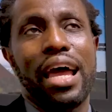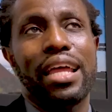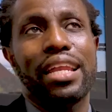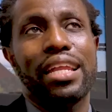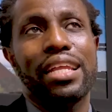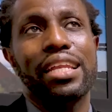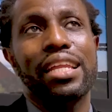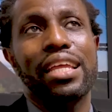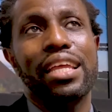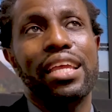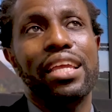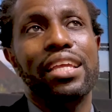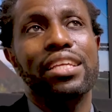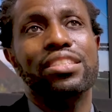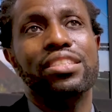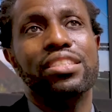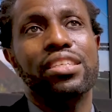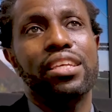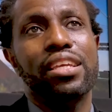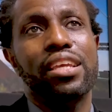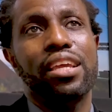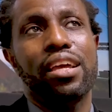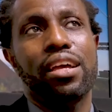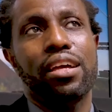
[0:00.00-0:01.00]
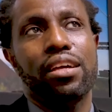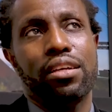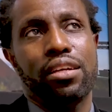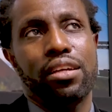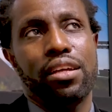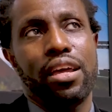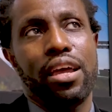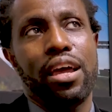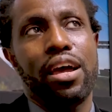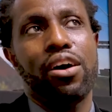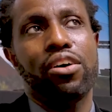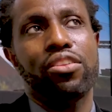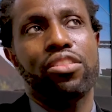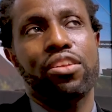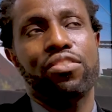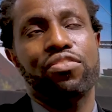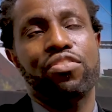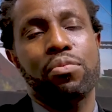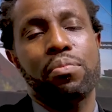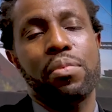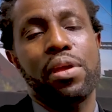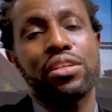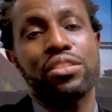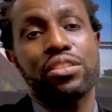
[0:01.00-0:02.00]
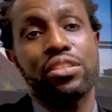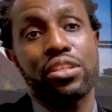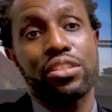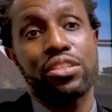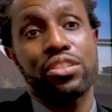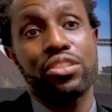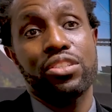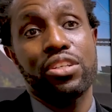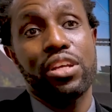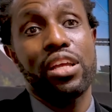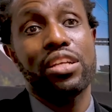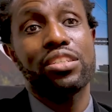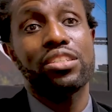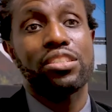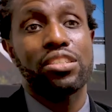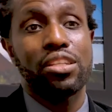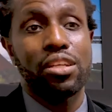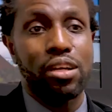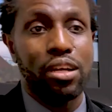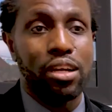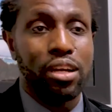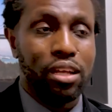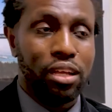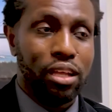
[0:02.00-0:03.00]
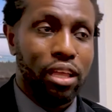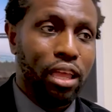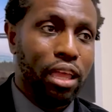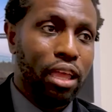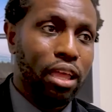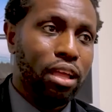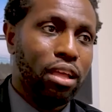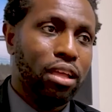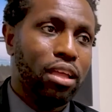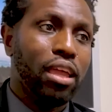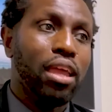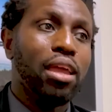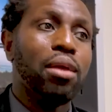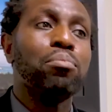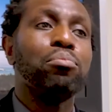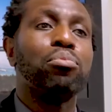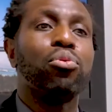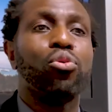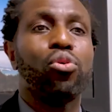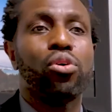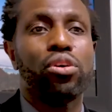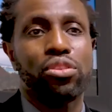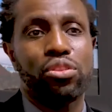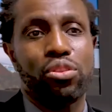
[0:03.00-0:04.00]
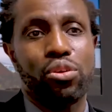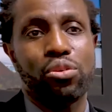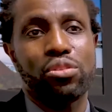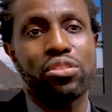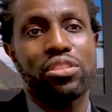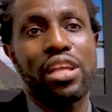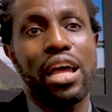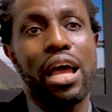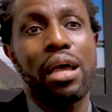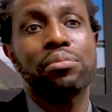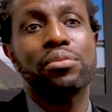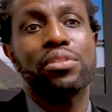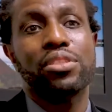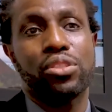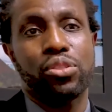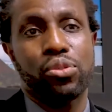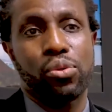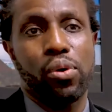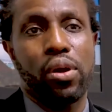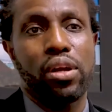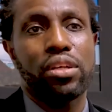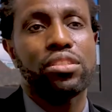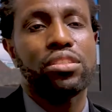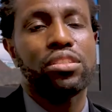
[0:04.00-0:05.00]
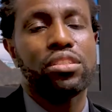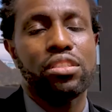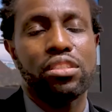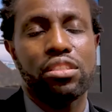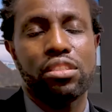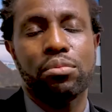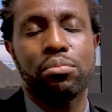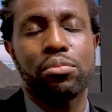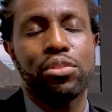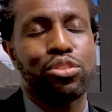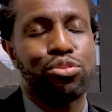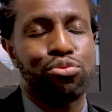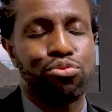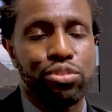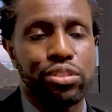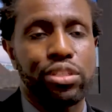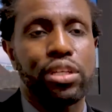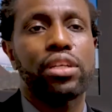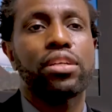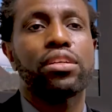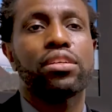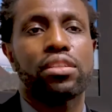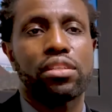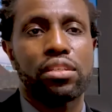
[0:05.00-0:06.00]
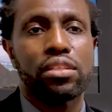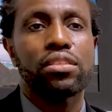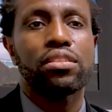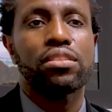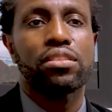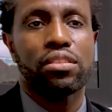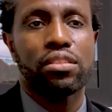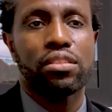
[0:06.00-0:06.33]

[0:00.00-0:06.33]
an easy health information exchange to import those labs into our system, is ridiculous.